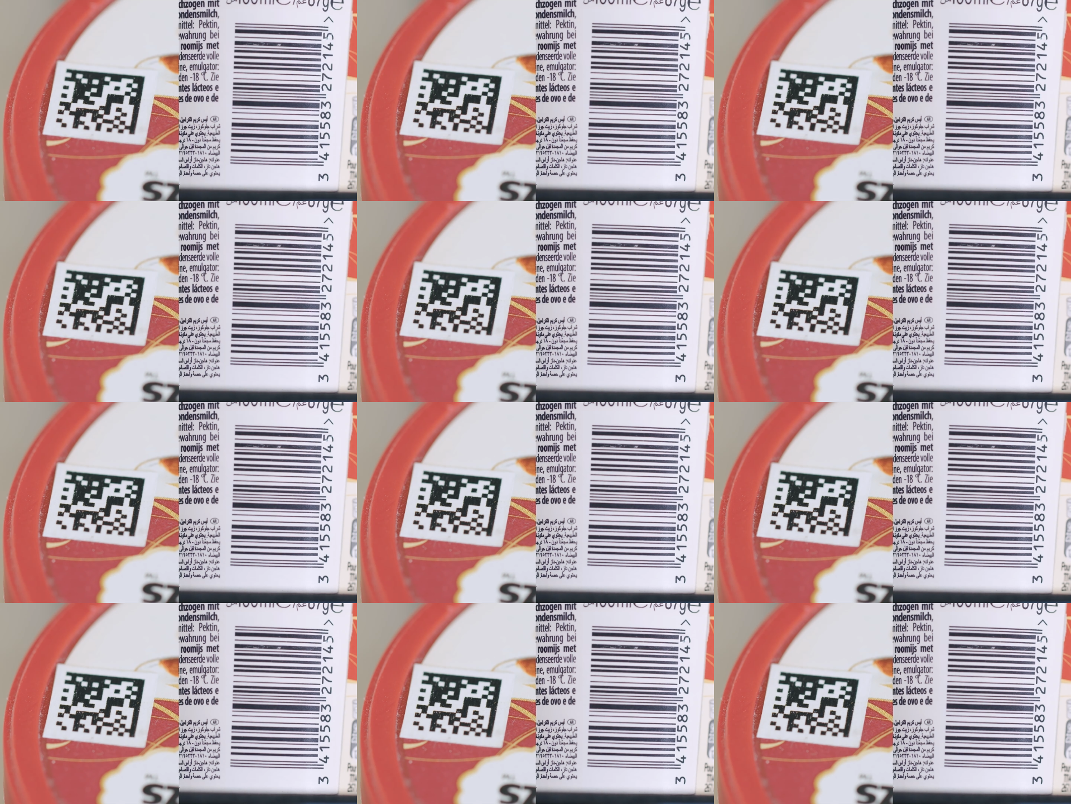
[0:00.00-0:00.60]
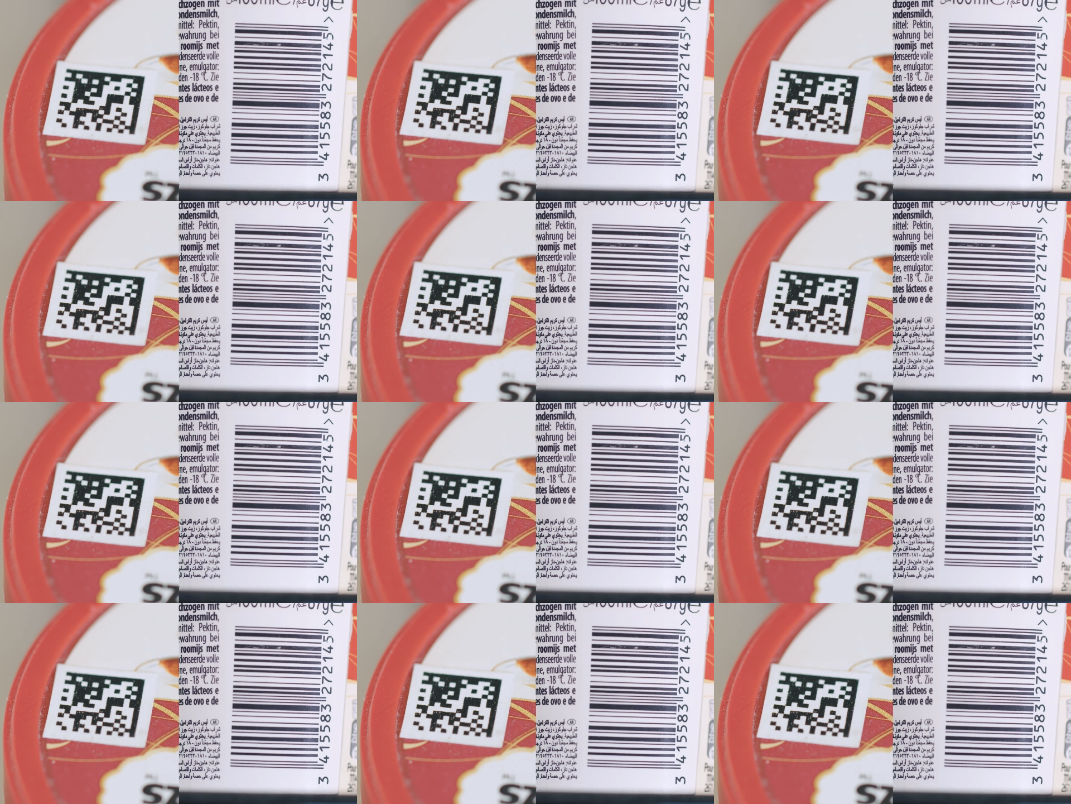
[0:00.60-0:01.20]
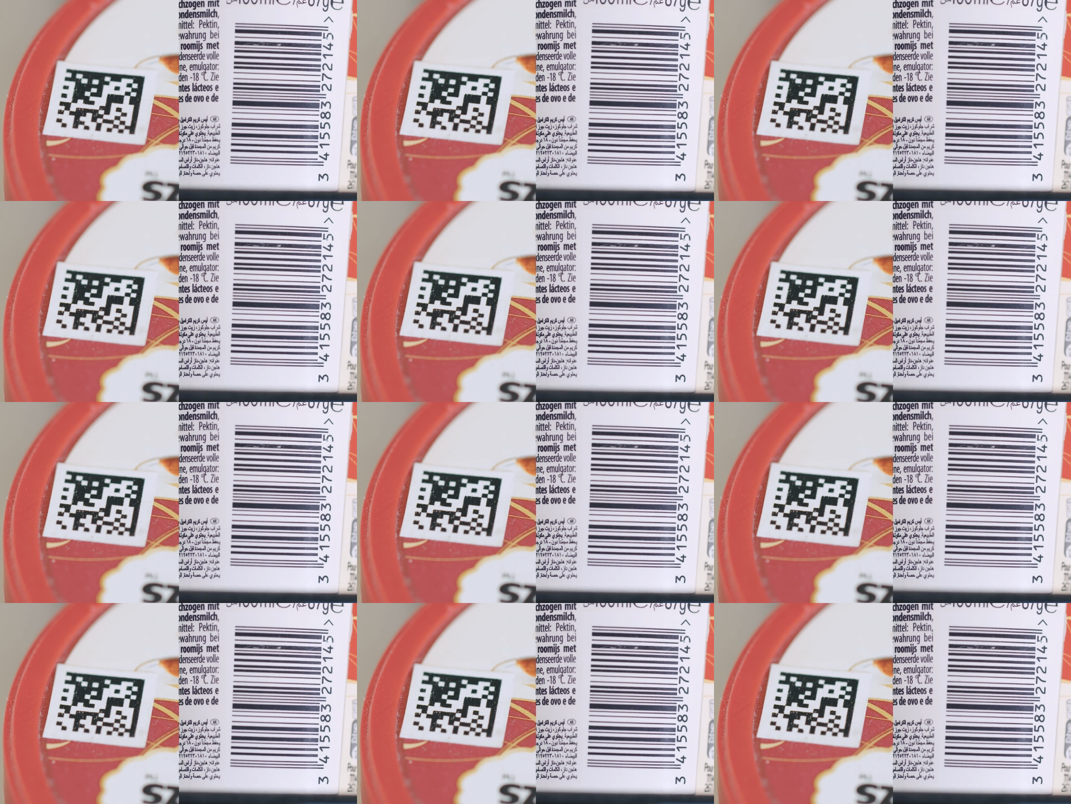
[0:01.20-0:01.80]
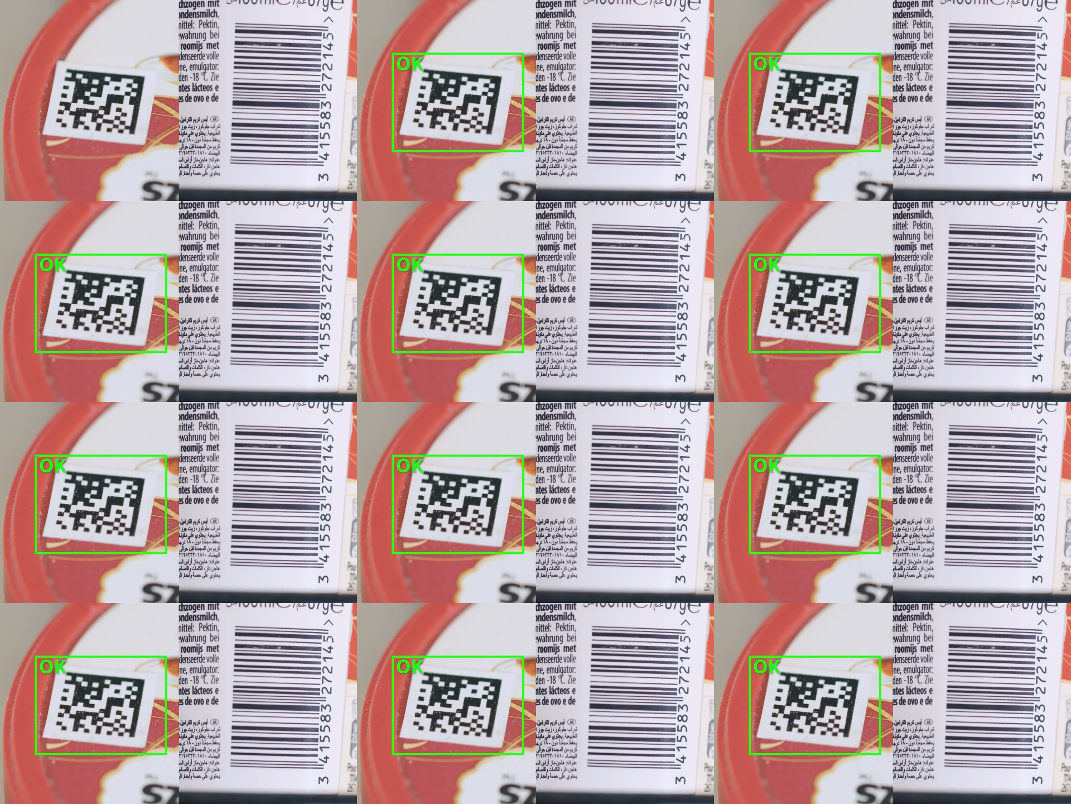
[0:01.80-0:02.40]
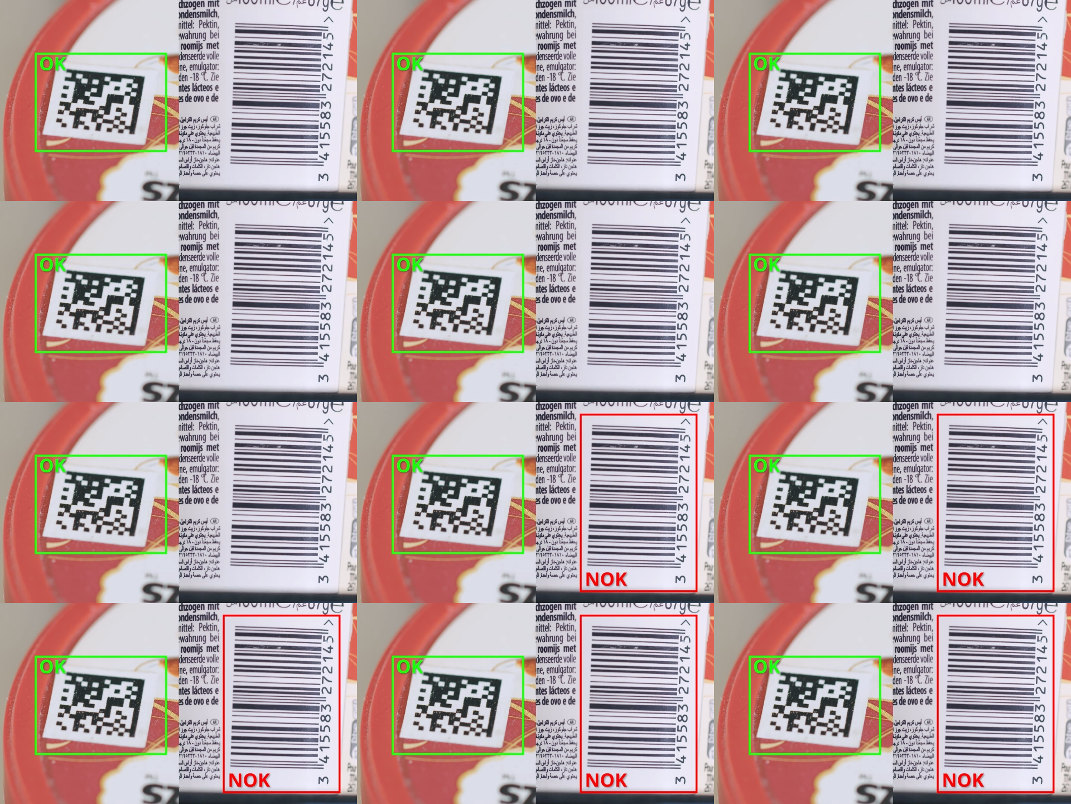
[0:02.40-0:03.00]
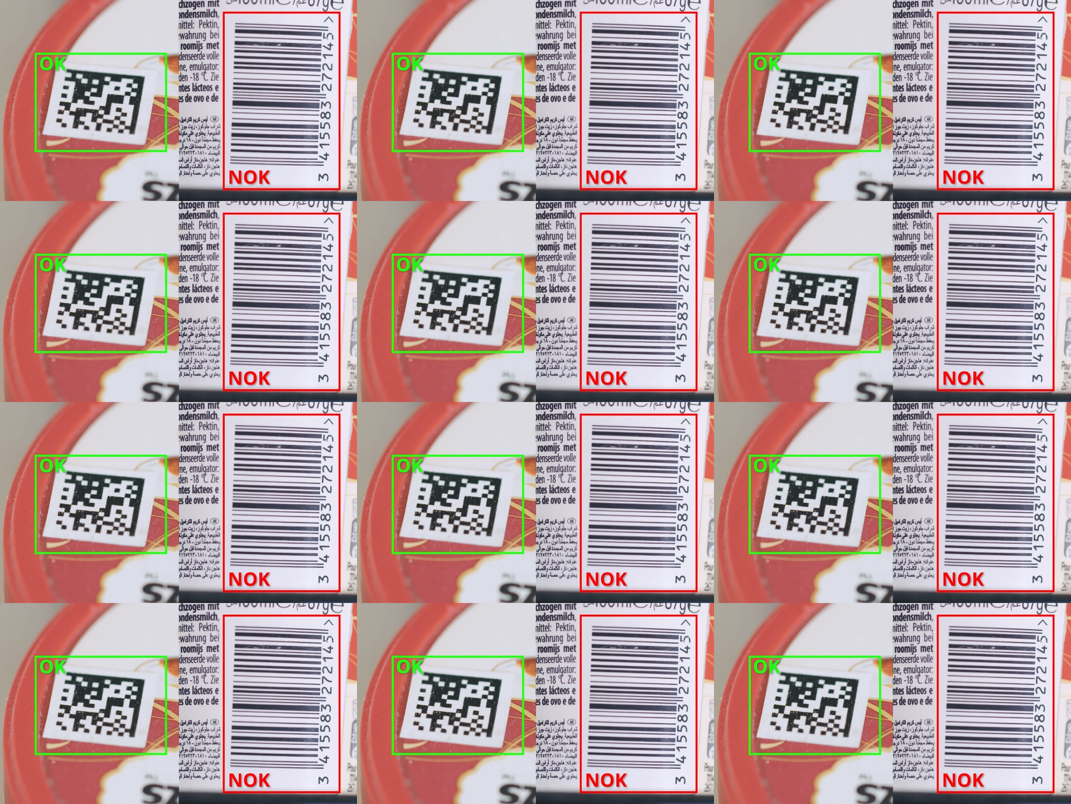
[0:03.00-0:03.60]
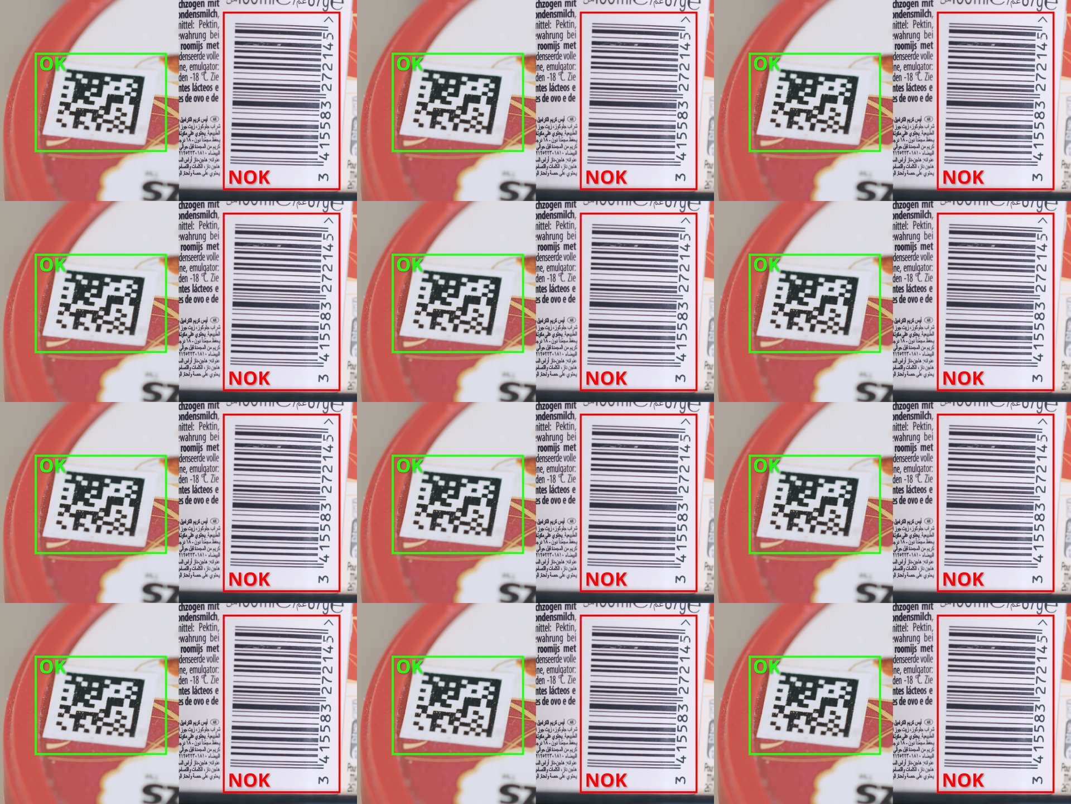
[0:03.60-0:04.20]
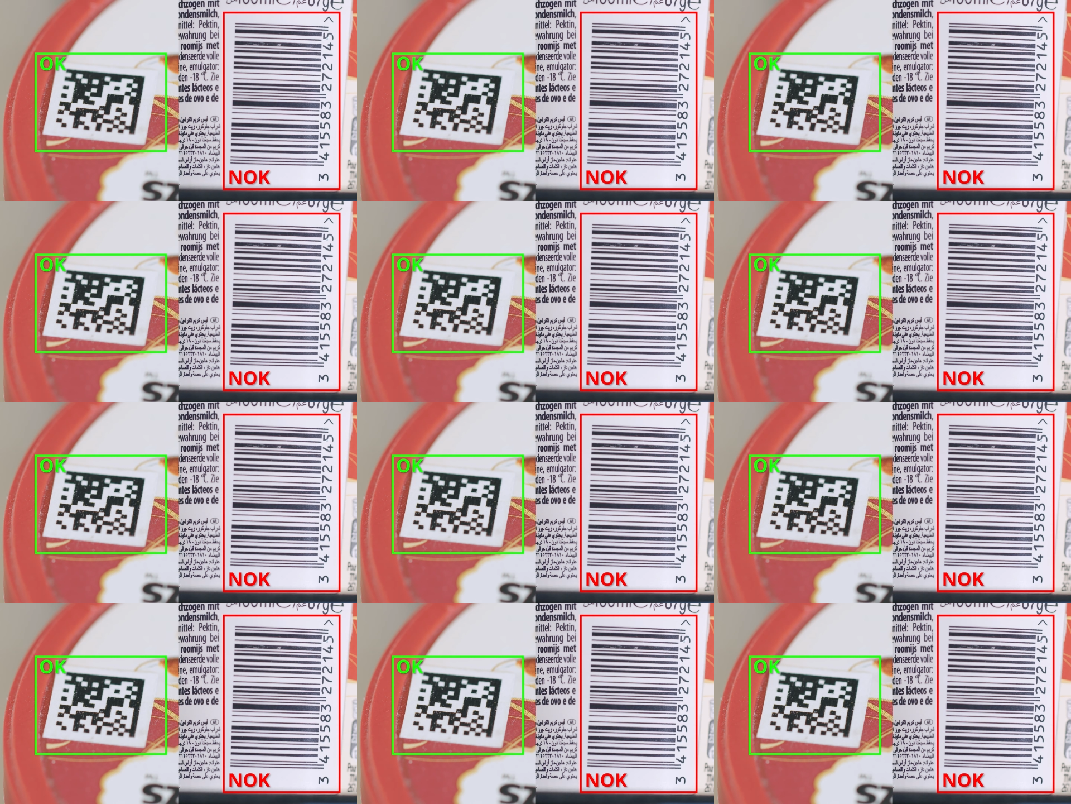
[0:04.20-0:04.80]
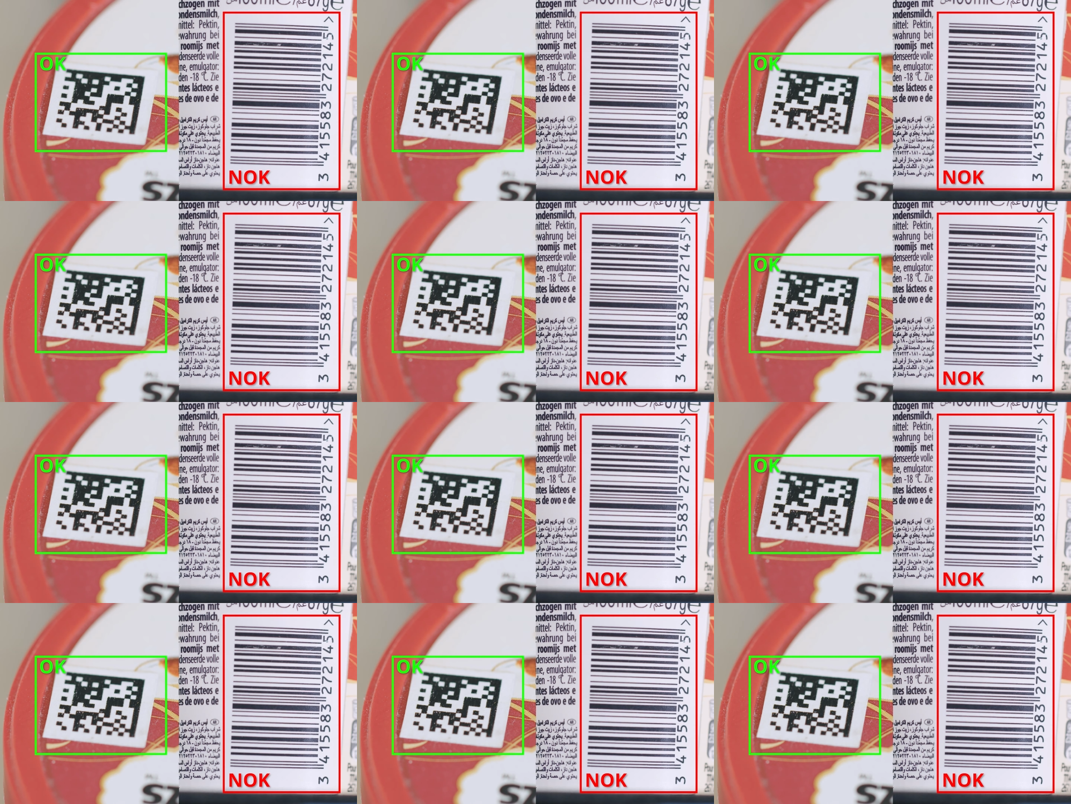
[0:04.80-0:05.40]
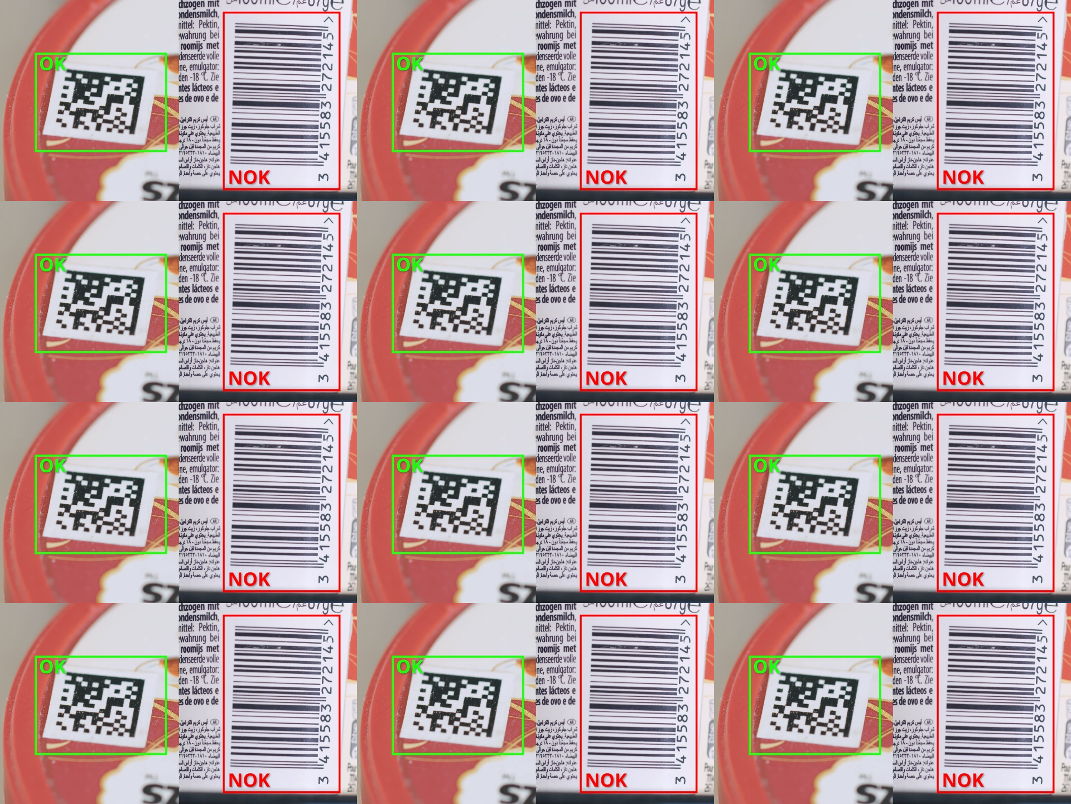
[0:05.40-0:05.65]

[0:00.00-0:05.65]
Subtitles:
No face is visible, so there are no lips to read.